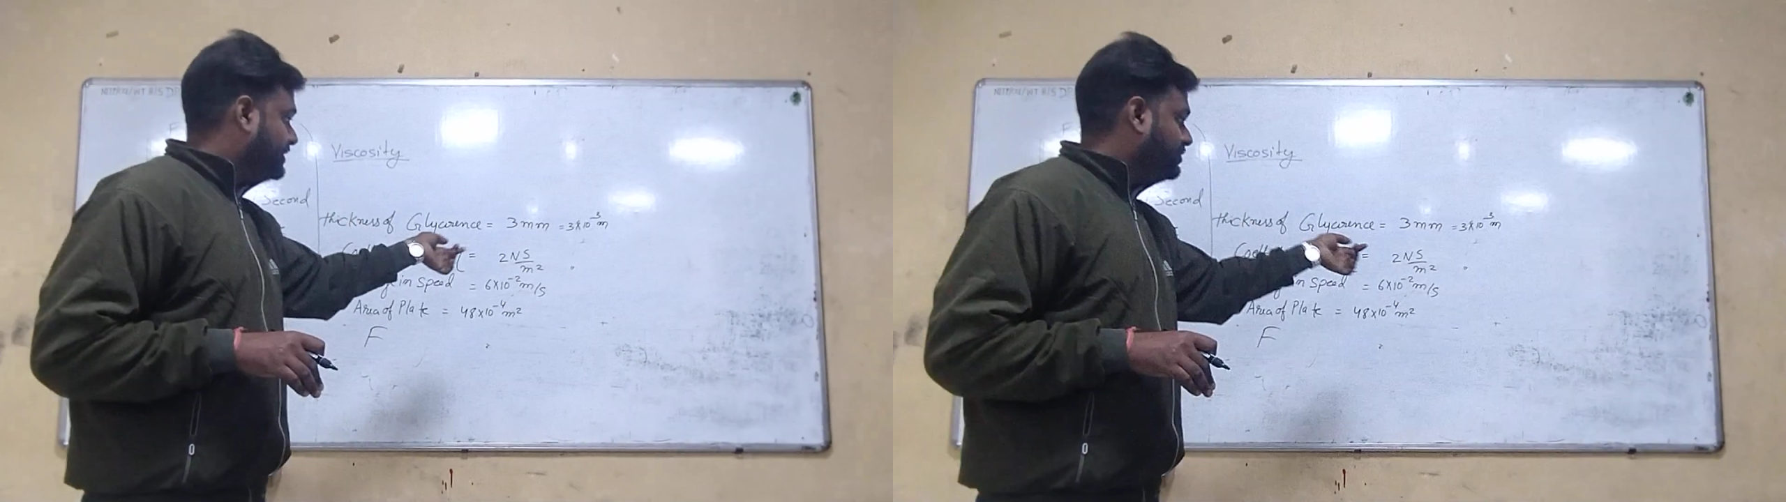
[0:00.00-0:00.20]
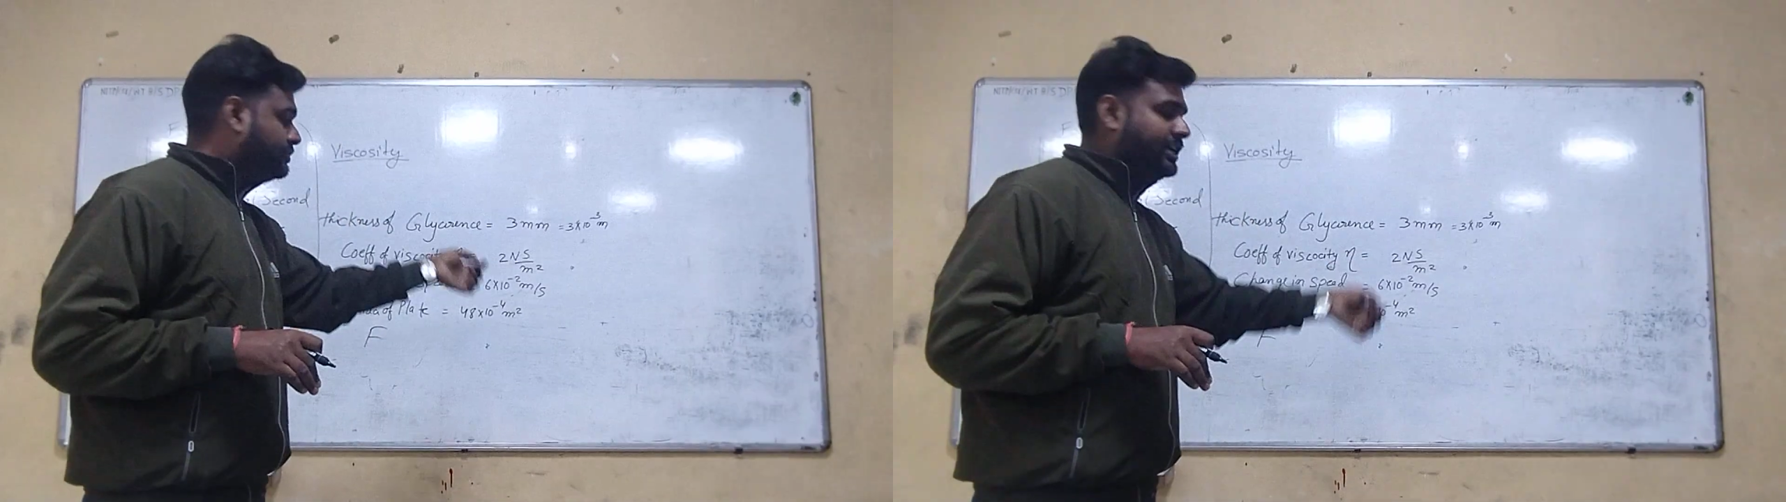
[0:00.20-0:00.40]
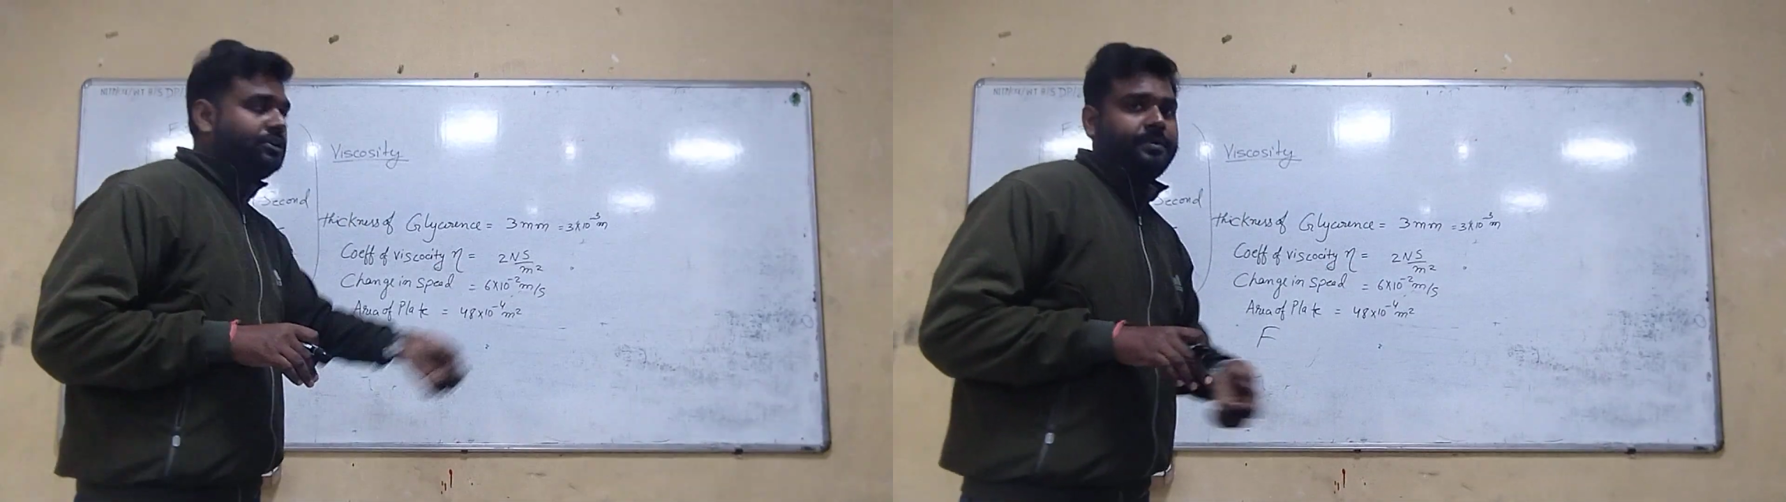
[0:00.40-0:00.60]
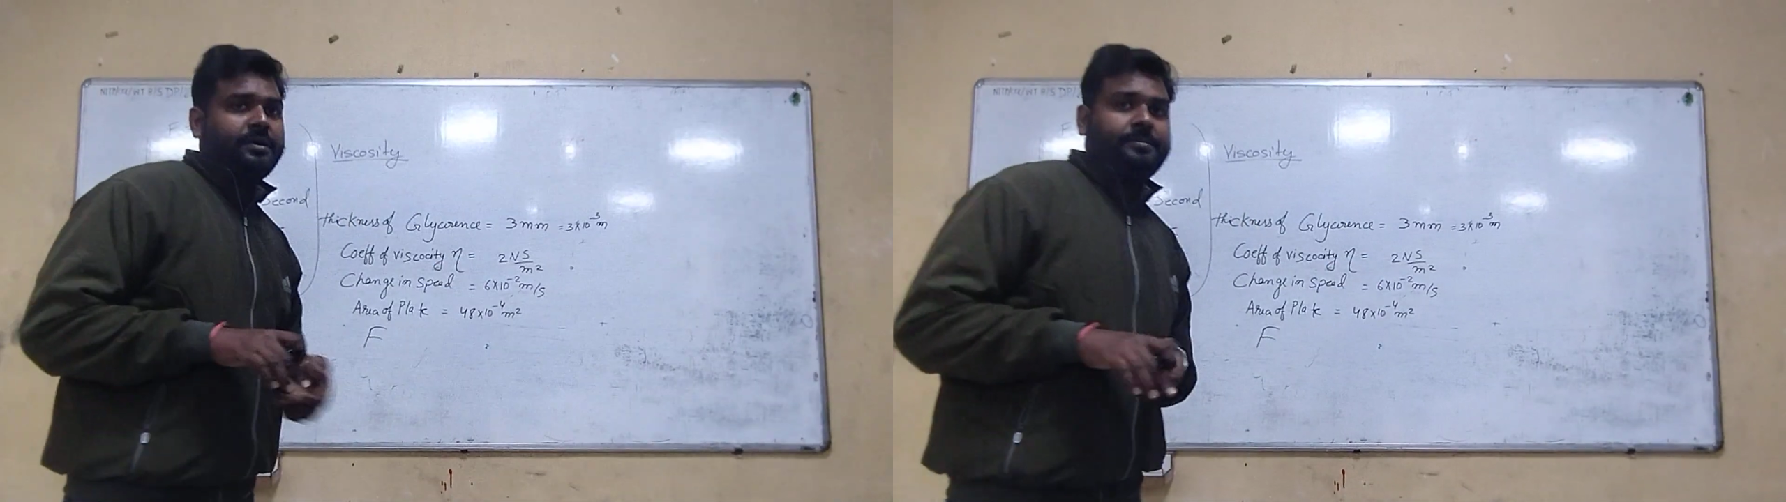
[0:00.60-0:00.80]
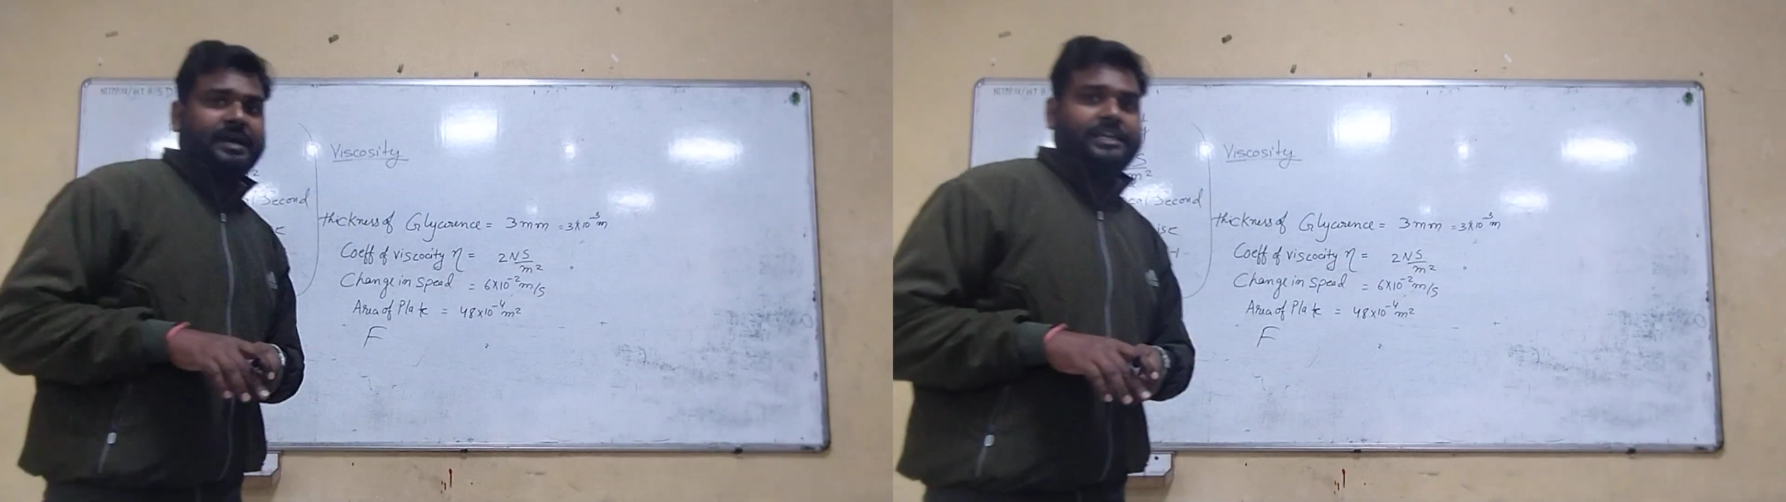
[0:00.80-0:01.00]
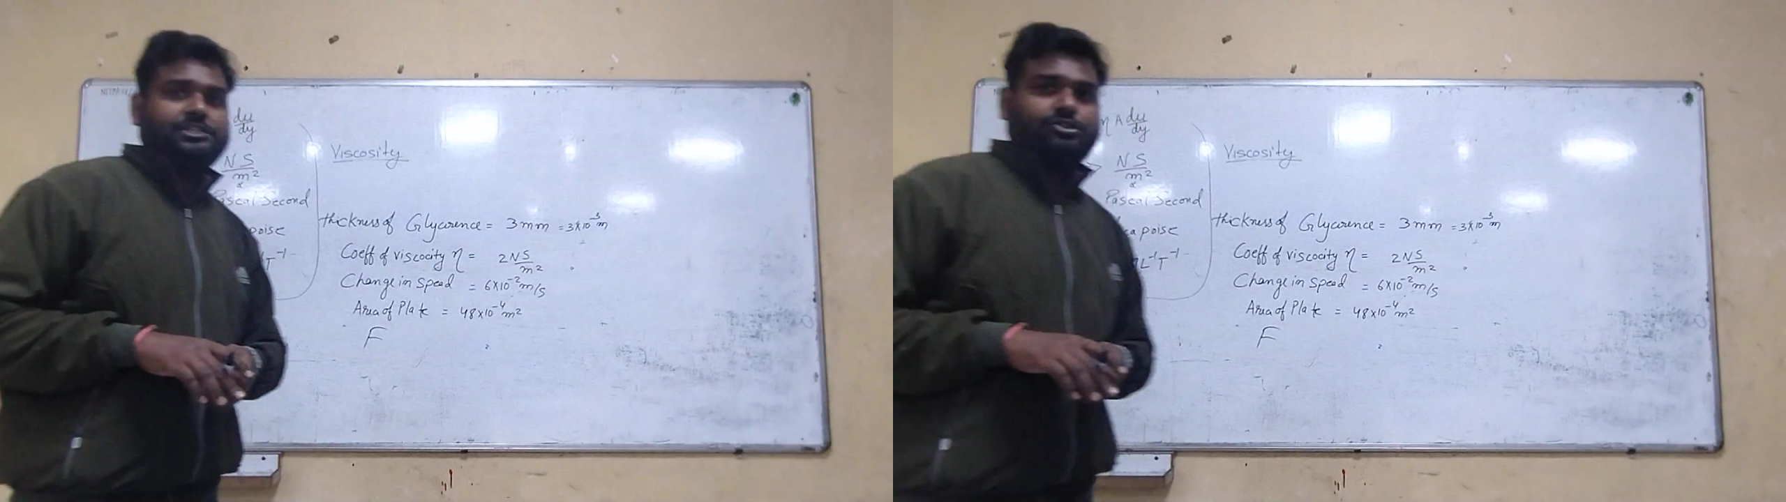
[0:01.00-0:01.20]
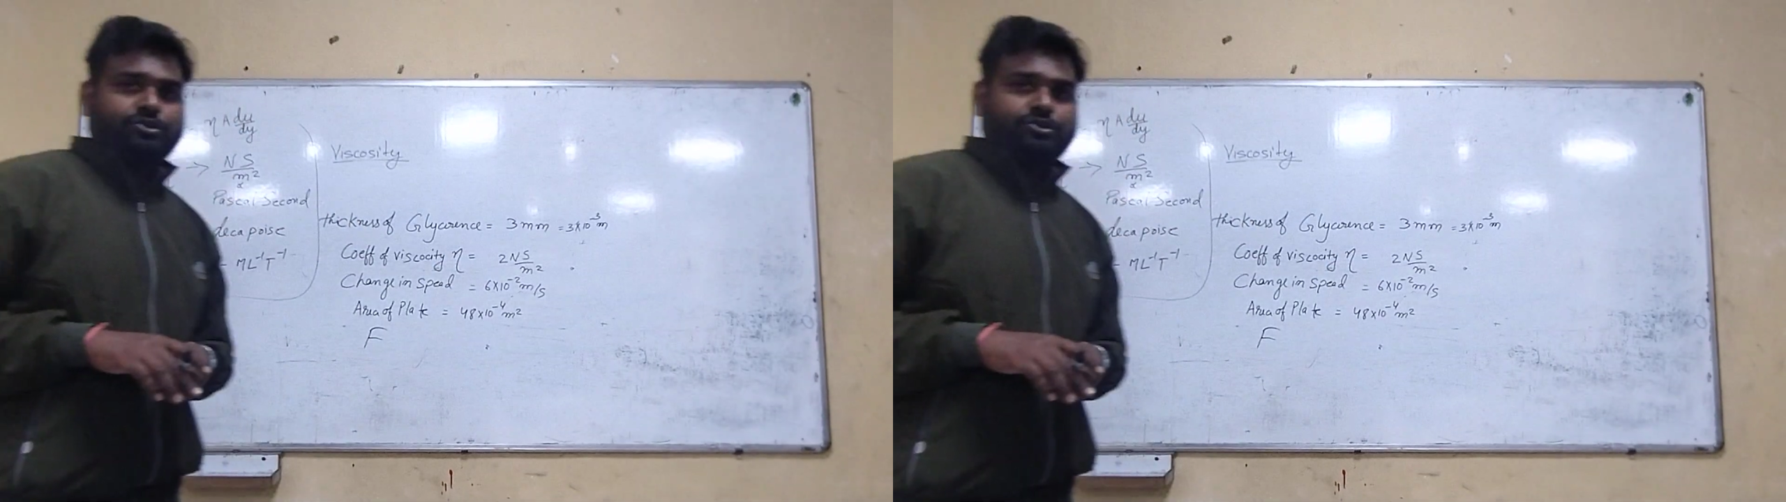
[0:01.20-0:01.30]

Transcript: into 10 to the power minus